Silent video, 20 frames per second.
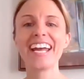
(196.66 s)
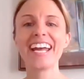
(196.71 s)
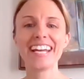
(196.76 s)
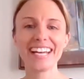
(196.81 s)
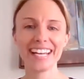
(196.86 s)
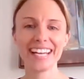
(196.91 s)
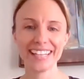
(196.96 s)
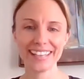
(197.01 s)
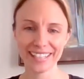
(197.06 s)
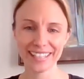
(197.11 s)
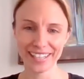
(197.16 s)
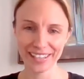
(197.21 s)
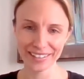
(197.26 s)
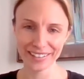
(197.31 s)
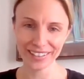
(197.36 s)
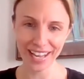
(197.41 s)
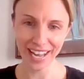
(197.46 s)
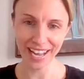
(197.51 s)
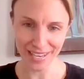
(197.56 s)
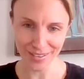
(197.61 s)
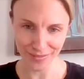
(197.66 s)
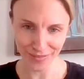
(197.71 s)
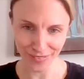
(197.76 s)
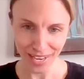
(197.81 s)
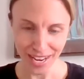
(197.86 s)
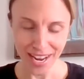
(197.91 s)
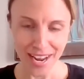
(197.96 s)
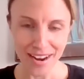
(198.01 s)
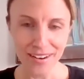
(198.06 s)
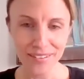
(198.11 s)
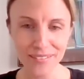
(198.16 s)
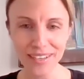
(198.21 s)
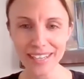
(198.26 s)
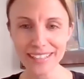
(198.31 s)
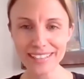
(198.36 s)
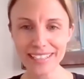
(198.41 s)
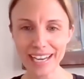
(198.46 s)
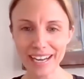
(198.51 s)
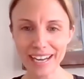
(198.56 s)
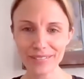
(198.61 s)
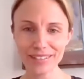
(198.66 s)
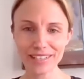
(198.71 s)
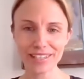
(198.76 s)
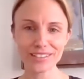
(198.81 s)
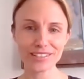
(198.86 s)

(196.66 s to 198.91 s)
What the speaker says: in their life right now and